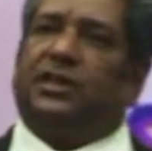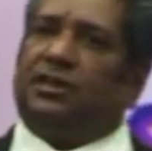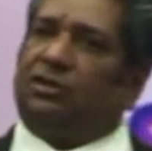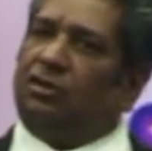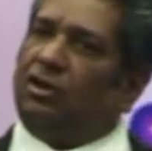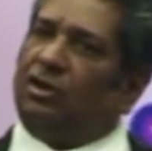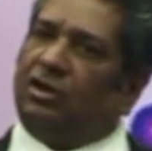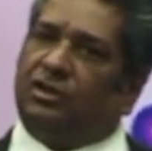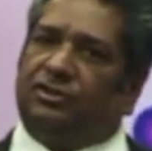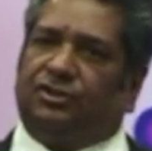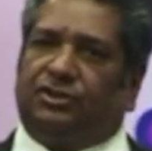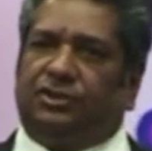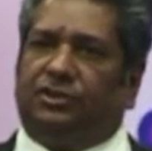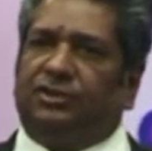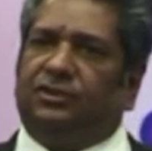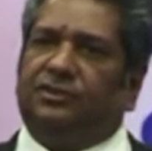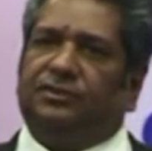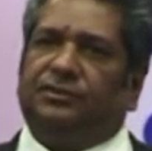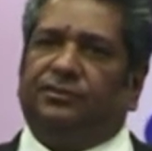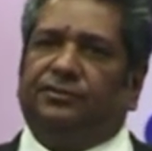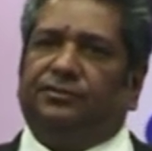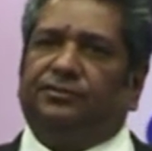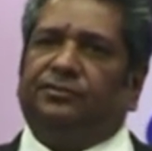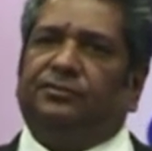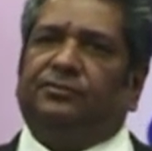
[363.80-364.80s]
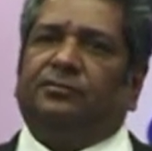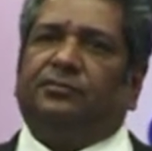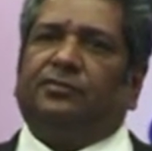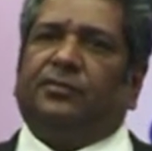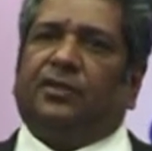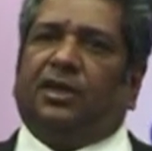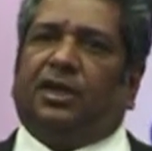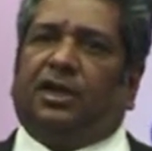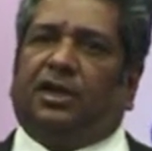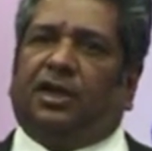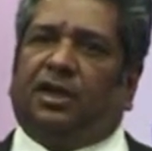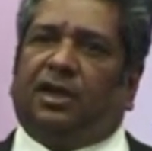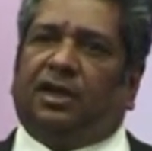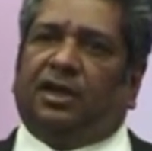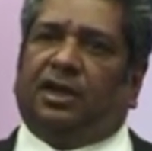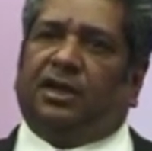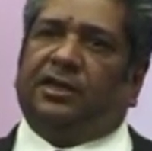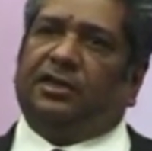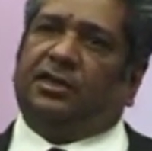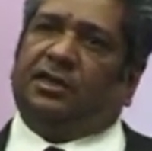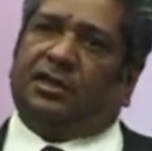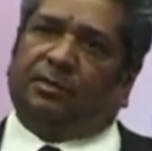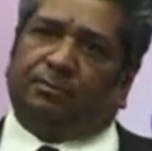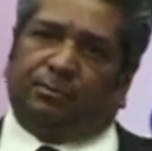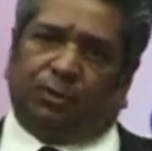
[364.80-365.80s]
technology
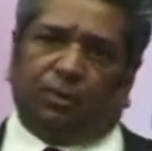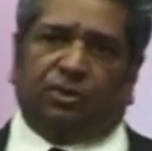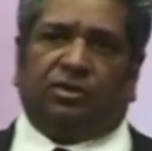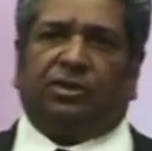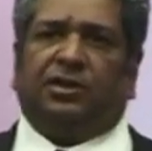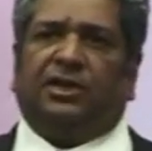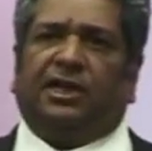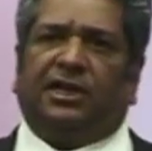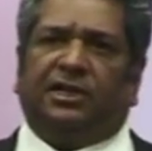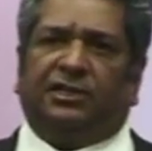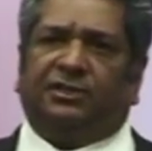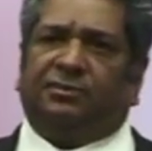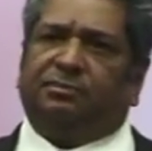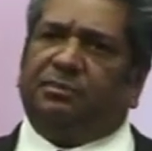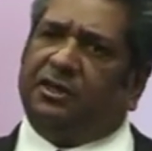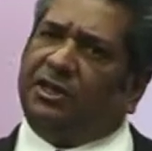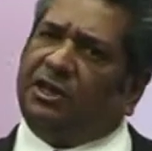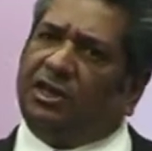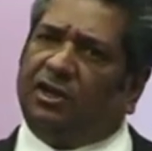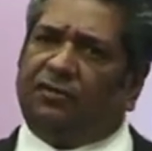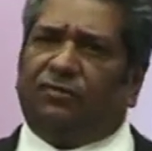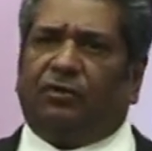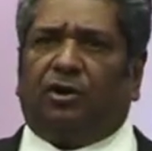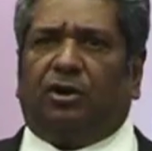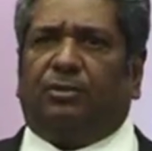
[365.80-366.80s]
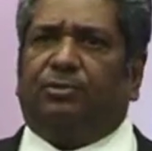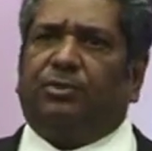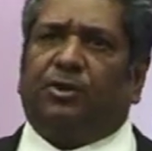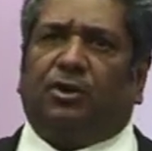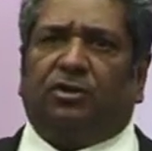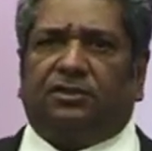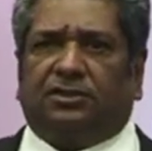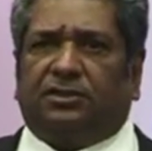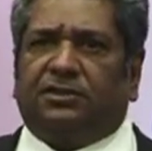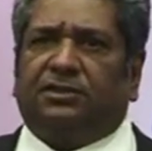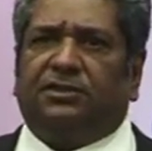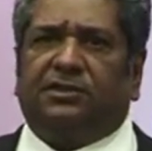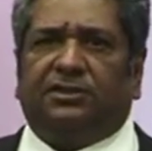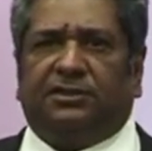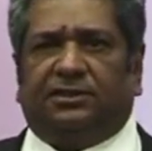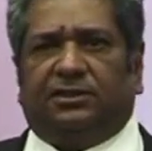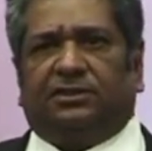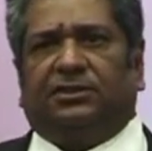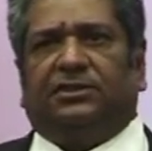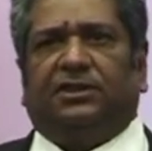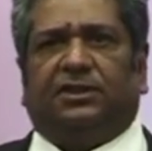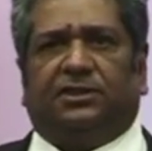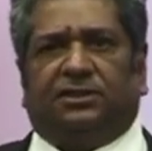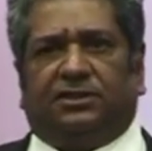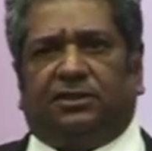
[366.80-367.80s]
and computerize many of our processes,
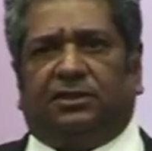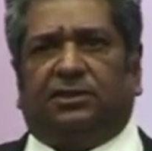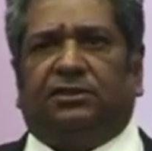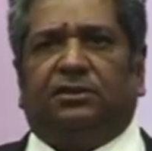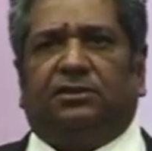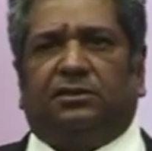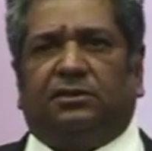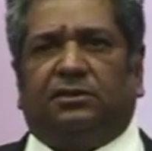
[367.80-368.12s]
etc.